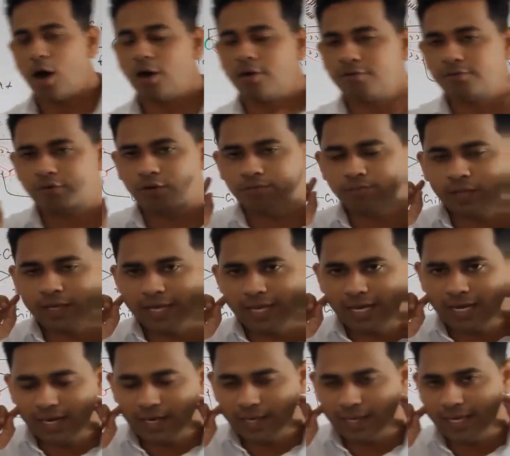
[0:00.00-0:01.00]
From
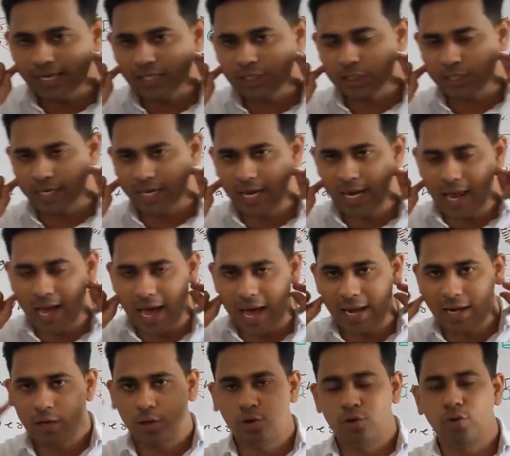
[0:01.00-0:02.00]
each gill
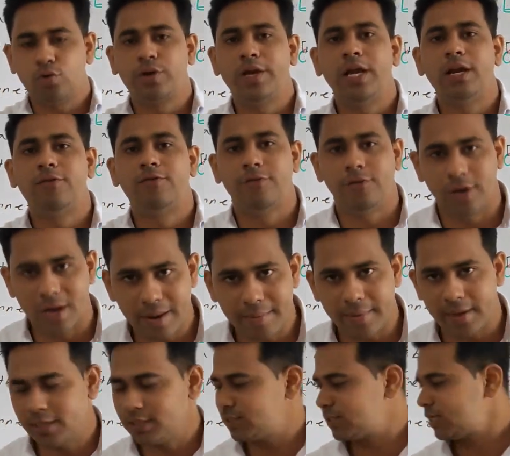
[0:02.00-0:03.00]
arc, two gill filaments